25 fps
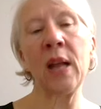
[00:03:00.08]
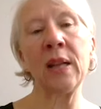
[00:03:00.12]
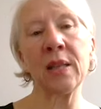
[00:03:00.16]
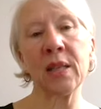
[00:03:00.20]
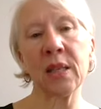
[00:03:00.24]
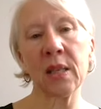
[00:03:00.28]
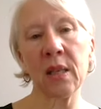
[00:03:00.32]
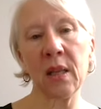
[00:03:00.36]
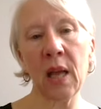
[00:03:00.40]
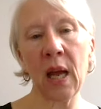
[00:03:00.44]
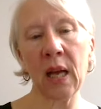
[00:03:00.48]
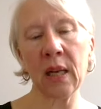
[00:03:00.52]

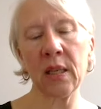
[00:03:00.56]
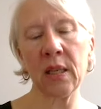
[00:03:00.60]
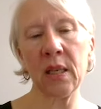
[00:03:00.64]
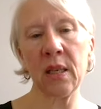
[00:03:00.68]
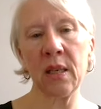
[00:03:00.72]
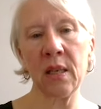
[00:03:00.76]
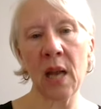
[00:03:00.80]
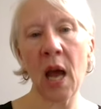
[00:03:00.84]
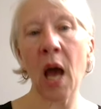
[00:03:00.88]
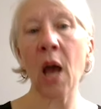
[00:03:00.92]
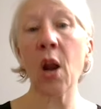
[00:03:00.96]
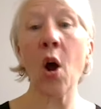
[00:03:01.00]
selected.
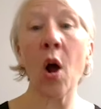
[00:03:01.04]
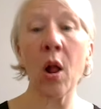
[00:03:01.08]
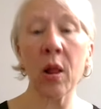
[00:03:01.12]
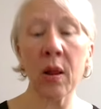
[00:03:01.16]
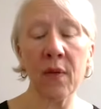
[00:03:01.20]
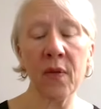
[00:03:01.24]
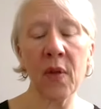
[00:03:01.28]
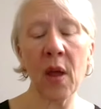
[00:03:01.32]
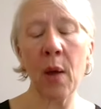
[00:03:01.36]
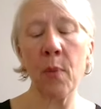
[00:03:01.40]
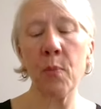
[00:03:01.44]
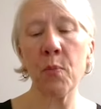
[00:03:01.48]
Not all
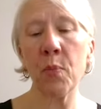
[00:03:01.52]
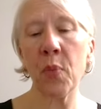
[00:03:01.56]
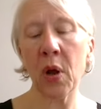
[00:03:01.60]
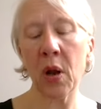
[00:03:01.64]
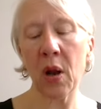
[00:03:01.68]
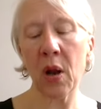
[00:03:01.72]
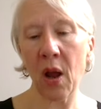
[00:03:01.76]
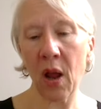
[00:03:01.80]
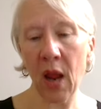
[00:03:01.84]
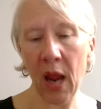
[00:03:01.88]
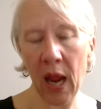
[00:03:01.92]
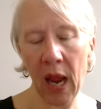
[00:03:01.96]
of them, but
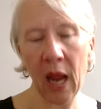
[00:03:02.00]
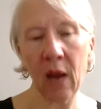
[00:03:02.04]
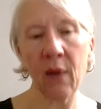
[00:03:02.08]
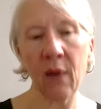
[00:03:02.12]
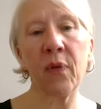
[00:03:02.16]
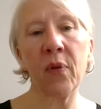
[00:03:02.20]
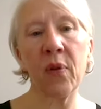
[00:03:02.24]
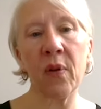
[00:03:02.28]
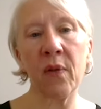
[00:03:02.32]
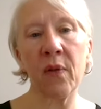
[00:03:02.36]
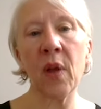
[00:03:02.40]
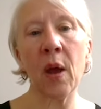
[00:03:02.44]
a
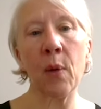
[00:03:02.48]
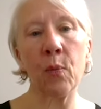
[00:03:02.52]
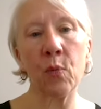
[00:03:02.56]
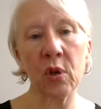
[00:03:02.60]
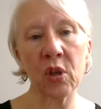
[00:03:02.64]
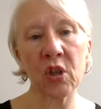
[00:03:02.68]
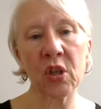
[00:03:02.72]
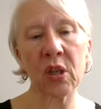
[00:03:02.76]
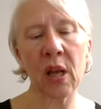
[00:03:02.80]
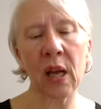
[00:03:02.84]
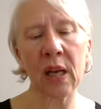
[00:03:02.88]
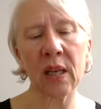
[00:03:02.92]
handful of them were
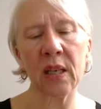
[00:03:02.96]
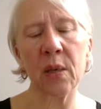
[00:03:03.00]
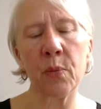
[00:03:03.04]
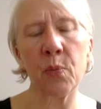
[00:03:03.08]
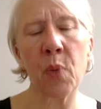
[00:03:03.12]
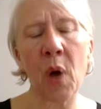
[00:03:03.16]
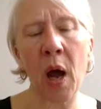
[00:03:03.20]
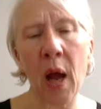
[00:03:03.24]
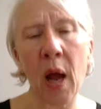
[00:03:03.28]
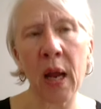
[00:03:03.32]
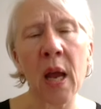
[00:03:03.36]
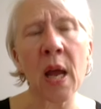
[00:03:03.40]
selected
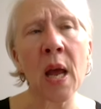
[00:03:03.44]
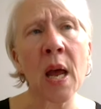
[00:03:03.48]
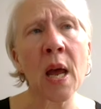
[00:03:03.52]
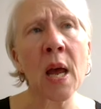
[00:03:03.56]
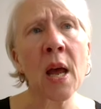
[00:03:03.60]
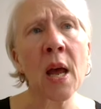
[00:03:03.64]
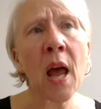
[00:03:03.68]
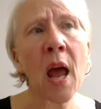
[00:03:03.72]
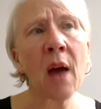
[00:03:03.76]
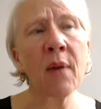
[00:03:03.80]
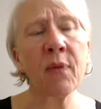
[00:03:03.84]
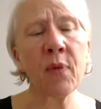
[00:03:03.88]
by
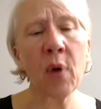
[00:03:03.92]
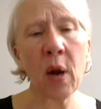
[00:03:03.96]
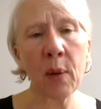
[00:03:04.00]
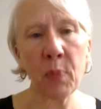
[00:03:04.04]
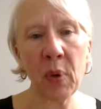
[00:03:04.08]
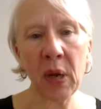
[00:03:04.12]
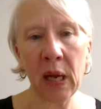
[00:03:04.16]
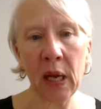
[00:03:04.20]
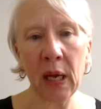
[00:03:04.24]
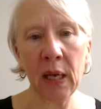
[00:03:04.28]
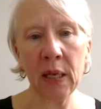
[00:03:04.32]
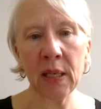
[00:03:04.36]

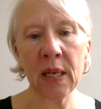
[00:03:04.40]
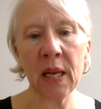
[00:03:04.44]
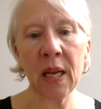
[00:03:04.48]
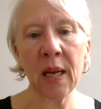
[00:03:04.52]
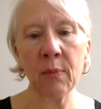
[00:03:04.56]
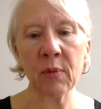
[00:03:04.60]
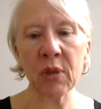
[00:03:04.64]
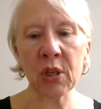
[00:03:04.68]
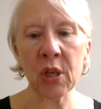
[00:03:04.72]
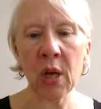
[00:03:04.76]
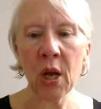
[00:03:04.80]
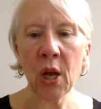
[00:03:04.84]
FYP
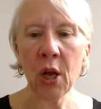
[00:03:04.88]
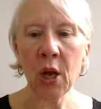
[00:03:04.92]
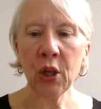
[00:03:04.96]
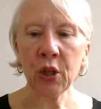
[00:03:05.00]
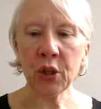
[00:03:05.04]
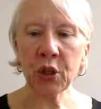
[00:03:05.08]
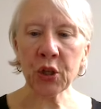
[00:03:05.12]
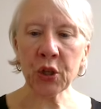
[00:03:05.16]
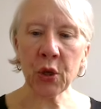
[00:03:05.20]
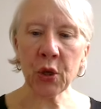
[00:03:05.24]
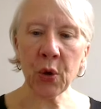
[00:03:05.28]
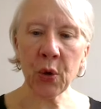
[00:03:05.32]
teams.
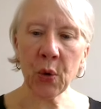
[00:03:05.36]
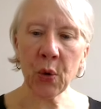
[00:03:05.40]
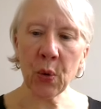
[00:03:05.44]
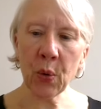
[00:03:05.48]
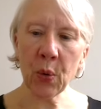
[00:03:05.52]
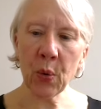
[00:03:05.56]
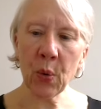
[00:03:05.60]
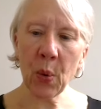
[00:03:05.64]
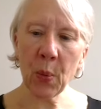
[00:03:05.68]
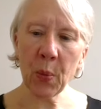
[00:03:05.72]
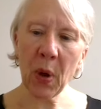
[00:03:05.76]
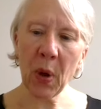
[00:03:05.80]

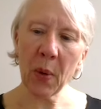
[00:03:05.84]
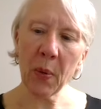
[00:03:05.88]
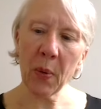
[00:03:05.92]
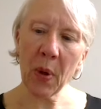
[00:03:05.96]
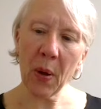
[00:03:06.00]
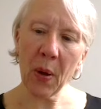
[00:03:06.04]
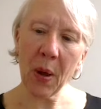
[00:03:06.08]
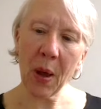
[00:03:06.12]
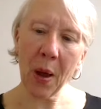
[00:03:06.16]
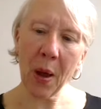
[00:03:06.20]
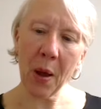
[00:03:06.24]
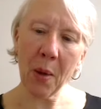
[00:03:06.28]
So
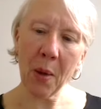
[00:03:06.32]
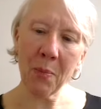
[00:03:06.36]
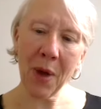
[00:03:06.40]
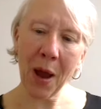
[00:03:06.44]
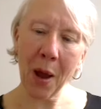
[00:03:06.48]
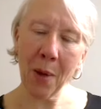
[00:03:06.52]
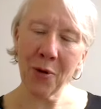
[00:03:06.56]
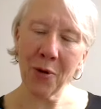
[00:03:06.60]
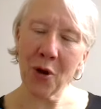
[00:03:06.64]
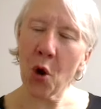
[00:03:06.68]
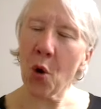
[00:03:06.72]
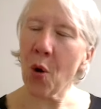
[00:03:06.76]

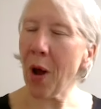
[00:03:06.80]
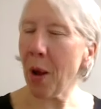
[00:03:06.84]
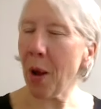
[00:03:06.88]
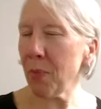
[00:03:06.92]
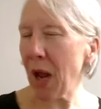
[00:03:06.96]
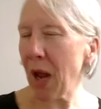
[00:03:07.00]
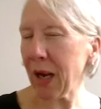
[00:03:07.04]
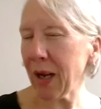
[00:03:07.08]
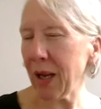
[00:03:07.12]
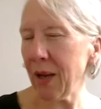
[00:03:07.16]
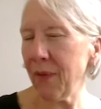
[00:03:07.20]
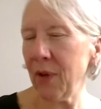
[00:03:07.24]
I know I'm
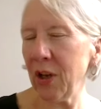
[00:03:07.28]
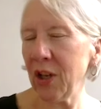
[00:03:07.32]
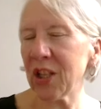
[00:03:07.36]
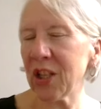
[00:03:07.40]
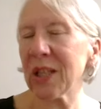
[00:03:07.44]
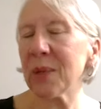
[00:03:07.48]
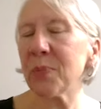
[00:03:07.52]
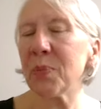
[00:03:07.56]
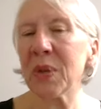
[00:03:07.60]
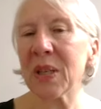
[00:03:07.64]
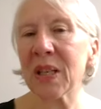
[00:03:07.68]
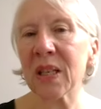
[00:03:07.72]
not giving
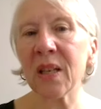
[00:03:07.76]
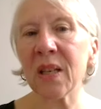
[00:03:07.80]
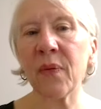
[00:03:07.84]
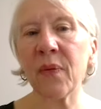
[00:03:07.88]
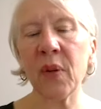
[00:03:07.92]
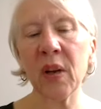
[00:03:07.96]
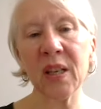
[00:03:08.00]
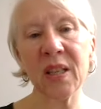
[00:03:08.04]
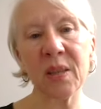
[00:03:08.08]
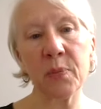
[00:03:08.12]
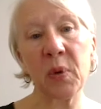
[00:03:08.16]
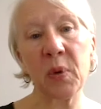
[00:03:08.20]

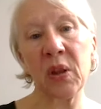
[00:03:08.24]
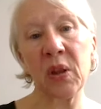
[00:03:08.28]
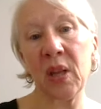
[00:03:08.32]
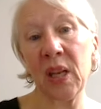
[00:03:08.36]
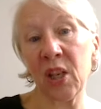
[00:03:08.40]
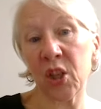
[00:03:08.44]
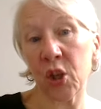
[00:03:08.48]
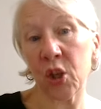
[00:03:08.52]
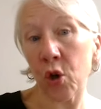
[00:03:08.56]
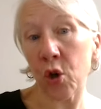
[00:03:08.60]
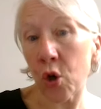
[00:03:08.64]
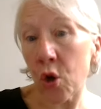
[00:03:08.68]
specifics, but
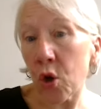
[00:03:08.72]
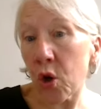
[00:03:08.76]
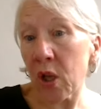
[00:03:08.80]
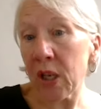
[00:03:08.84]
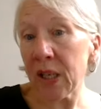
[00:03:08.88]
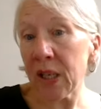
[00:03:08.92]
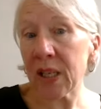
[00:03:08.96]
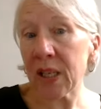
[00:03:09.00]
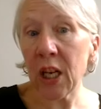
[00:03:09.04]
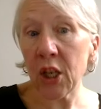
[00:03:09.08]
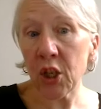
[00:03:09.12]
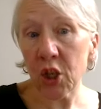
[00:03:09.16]
these are early
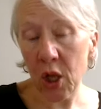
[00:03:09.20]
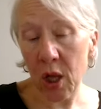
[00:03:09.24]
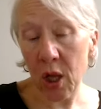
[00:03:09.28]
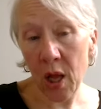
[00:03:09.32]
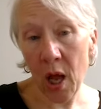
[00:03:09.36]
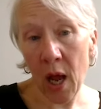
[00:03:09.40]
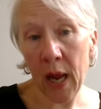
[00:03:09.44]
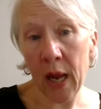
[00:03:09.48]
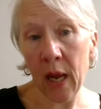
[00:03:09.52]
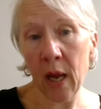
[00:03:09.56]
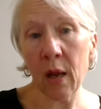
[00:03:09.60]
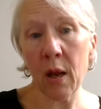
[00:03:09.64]
stage
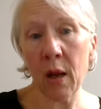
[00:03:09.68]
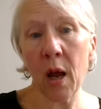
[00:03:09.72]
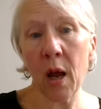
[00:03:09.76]
client